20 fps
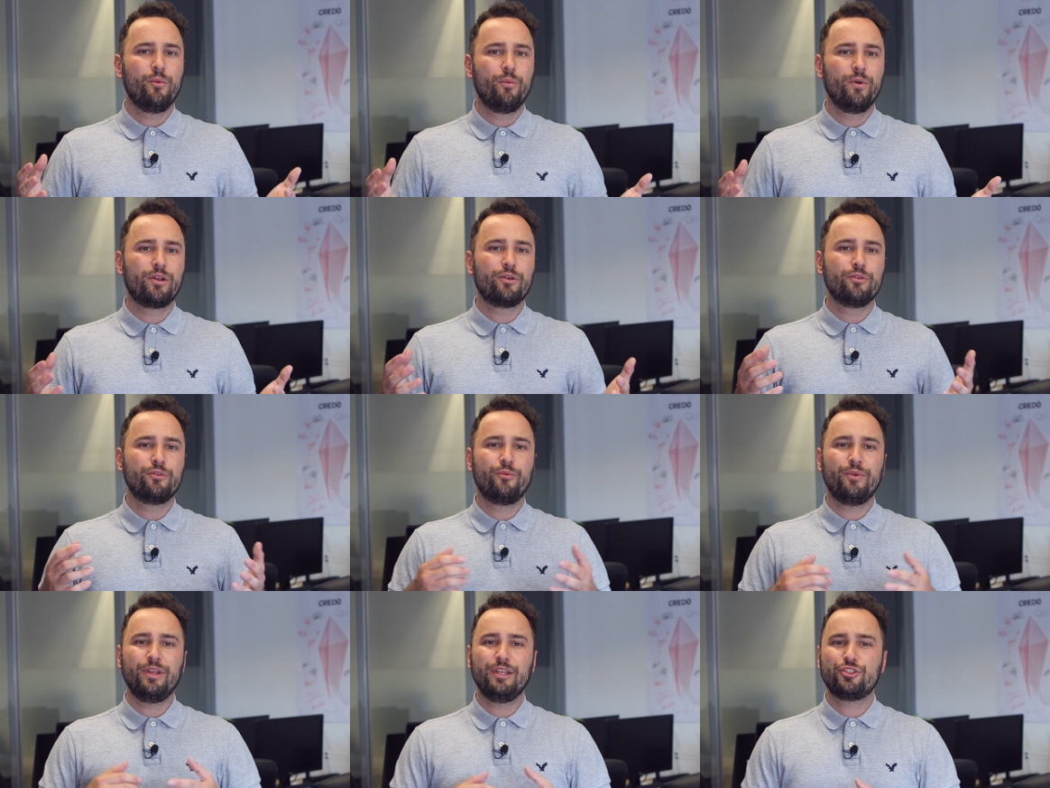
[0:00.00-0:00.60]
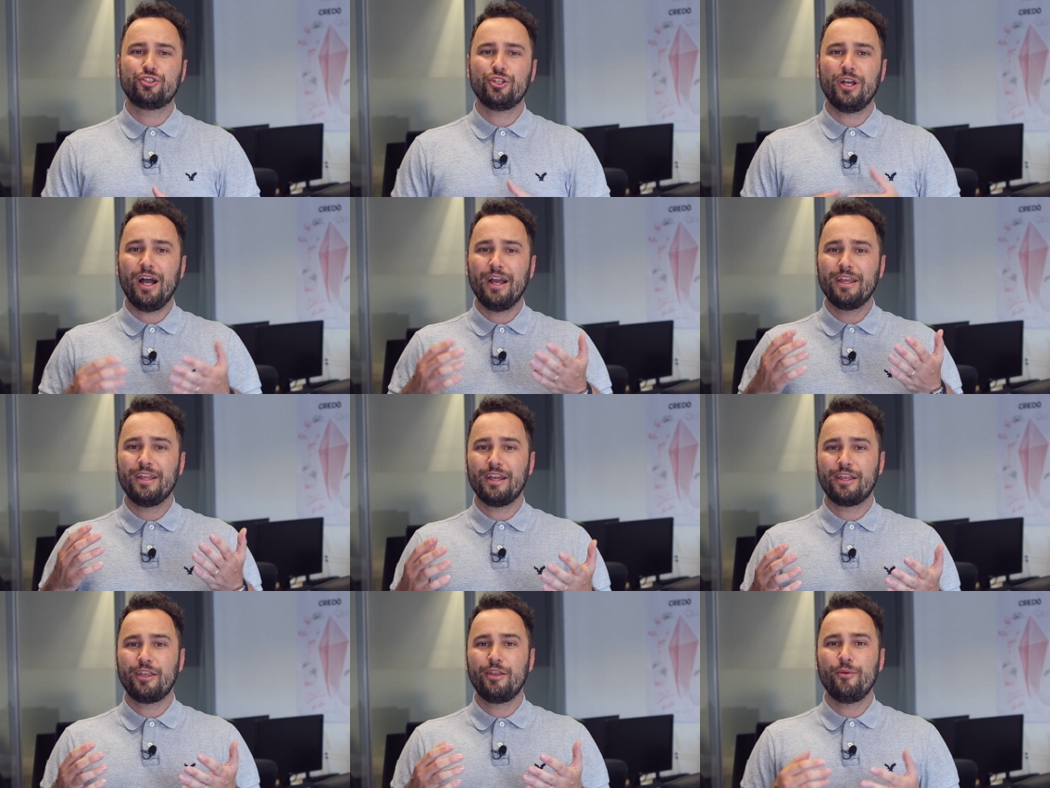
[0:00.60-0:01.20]
we could reach
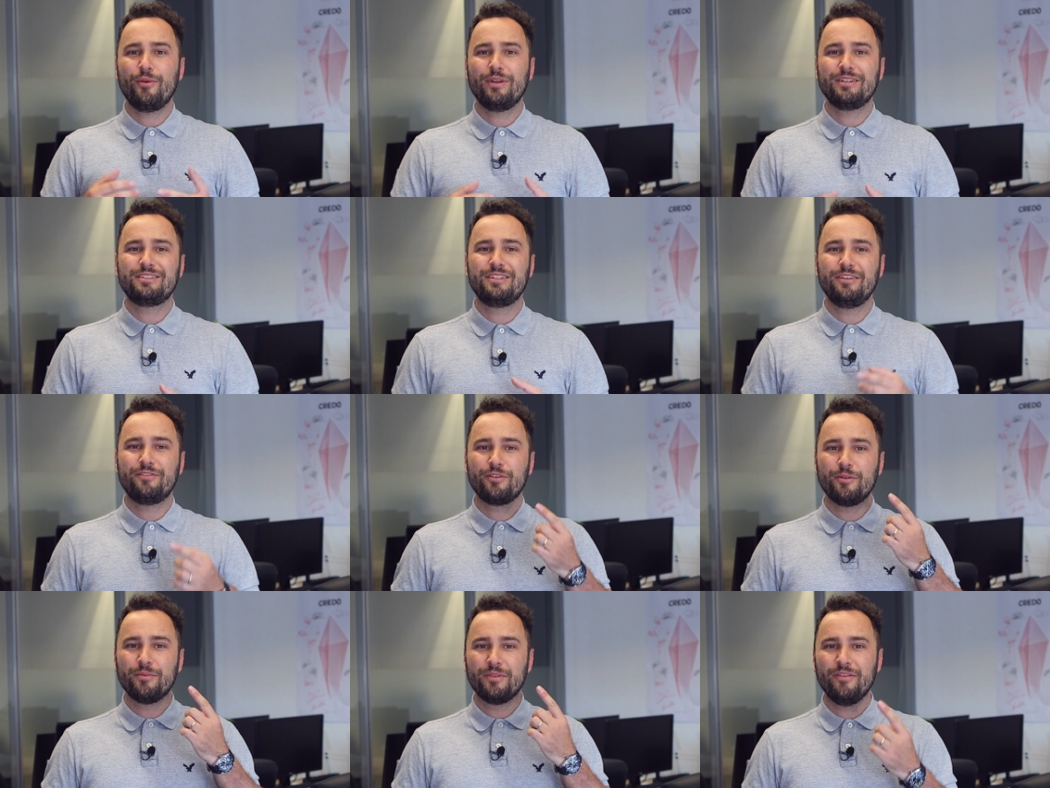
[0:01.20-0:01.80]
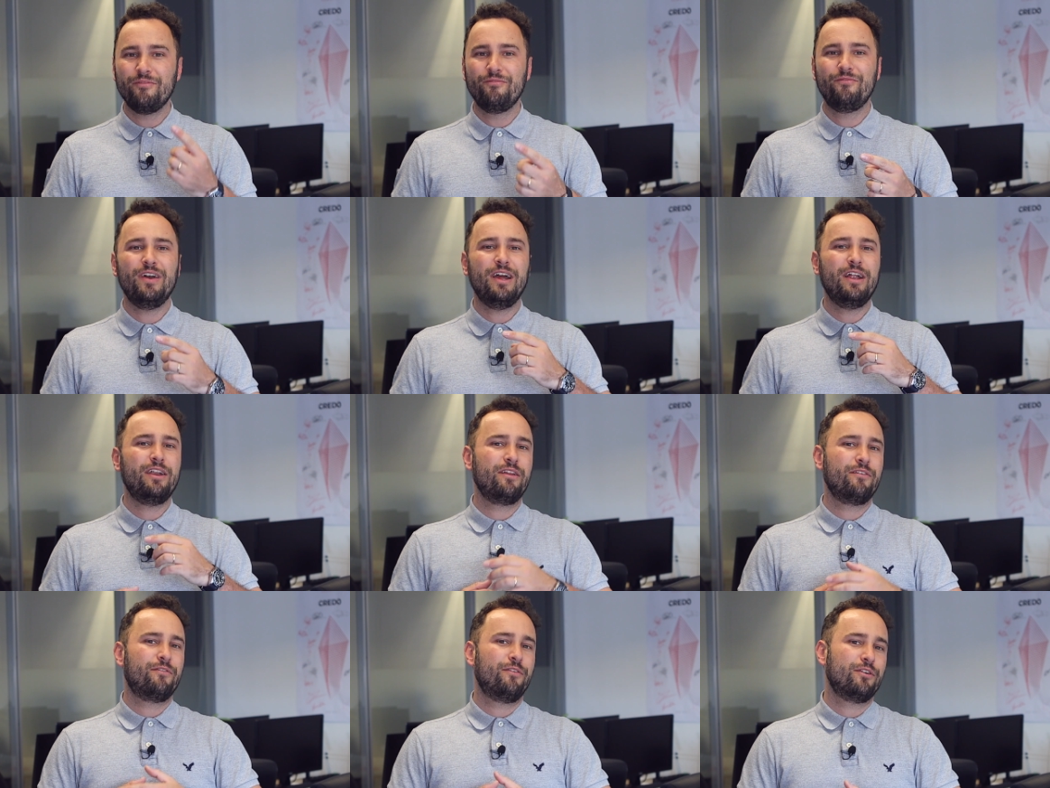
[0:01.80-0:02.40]
high accuracy from the
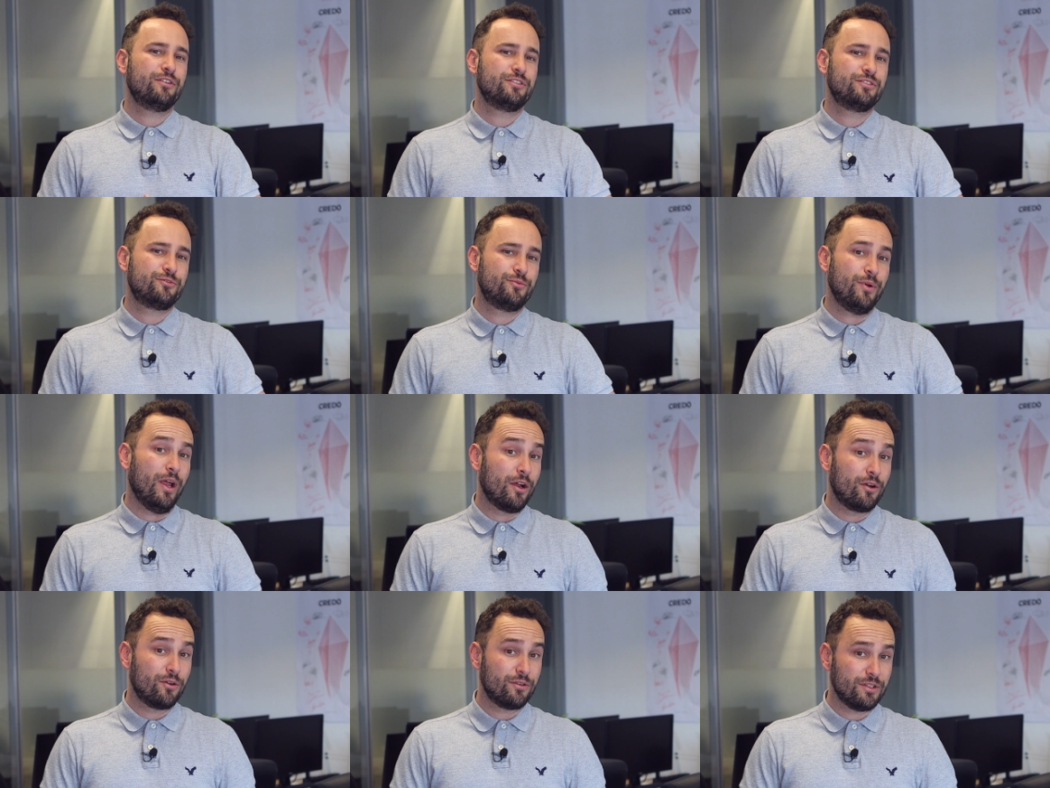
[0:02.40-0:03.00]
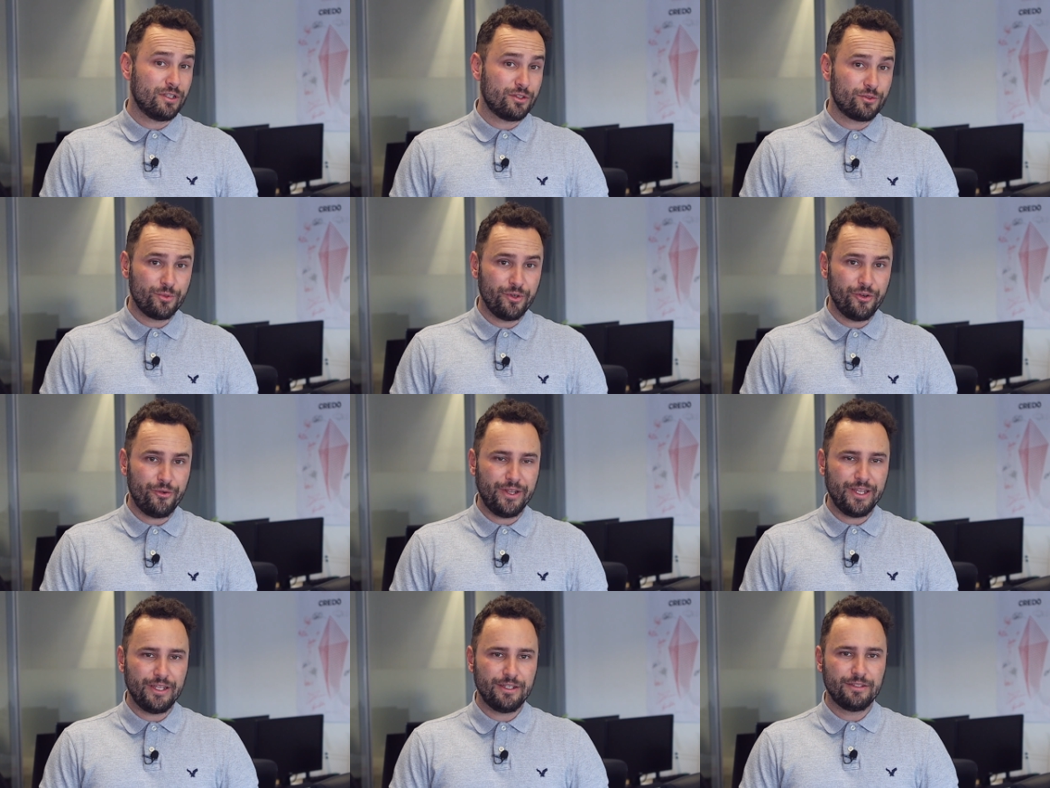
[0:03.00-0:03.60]
very first record that
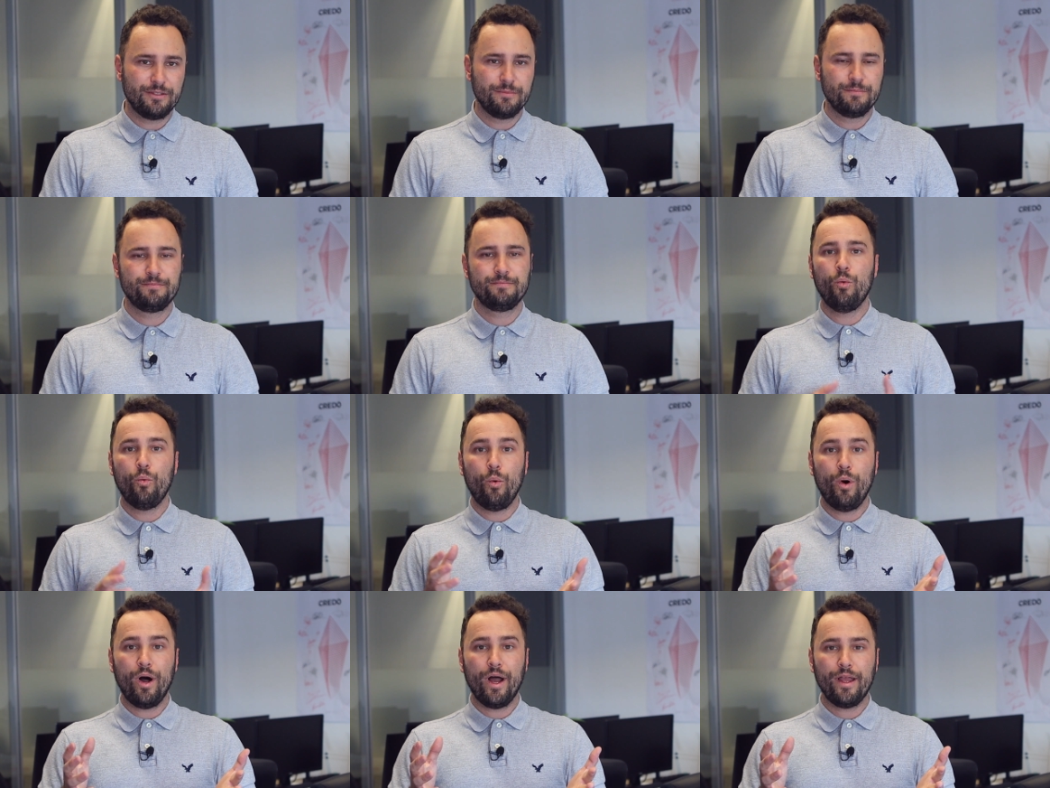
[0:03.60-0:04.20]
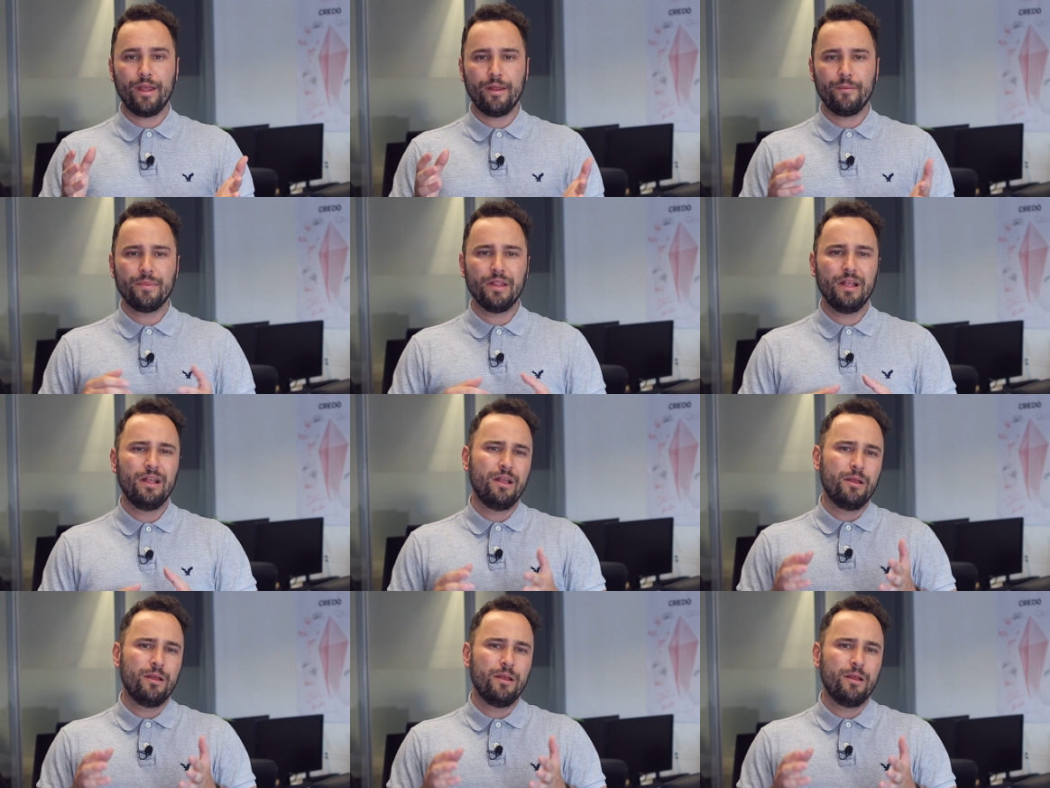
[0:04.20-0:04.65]
we read. Why?